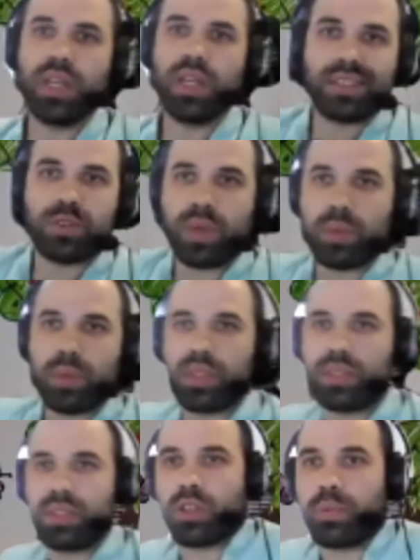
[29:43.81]
As you remember,
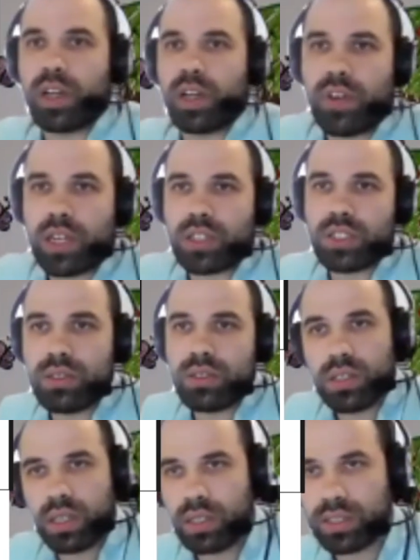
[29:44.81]
the compare function,
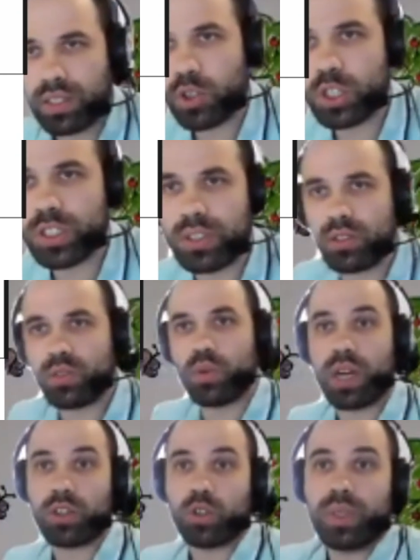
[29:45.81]
the first two
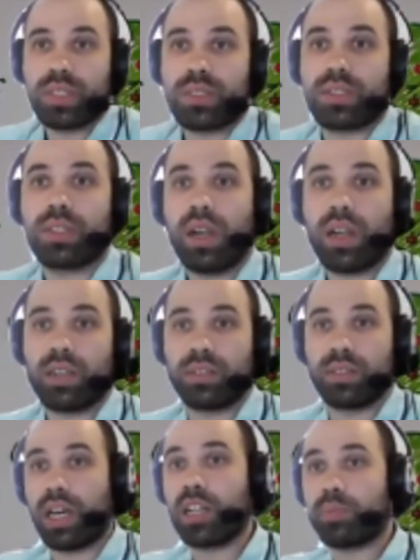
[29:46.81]
arguments are
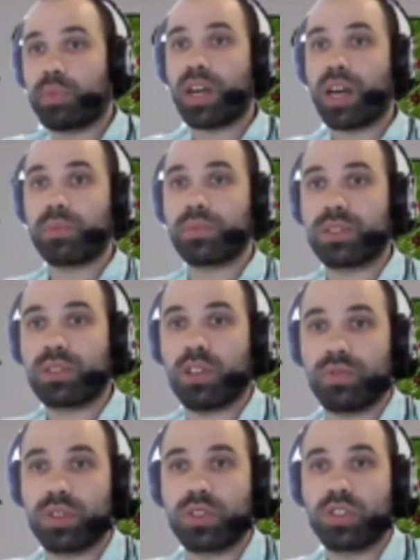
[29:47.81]
the L params
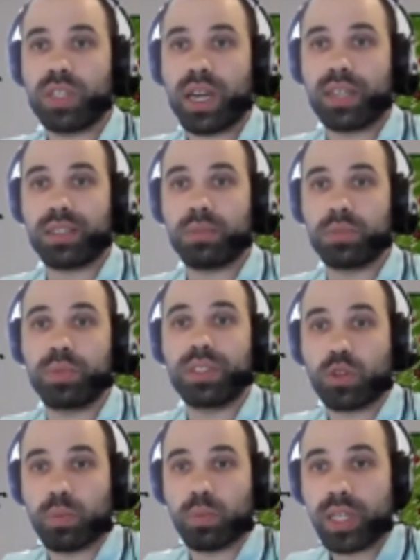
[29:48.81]
of the three items being
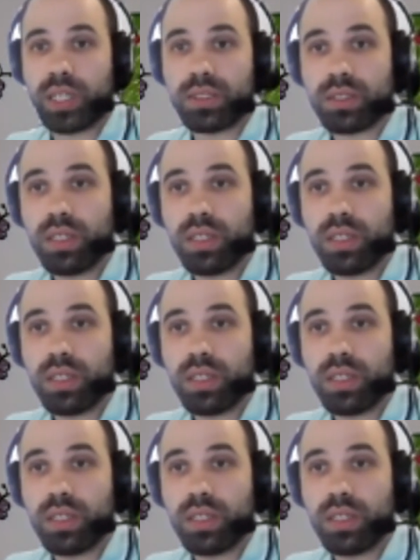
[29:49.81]
compared.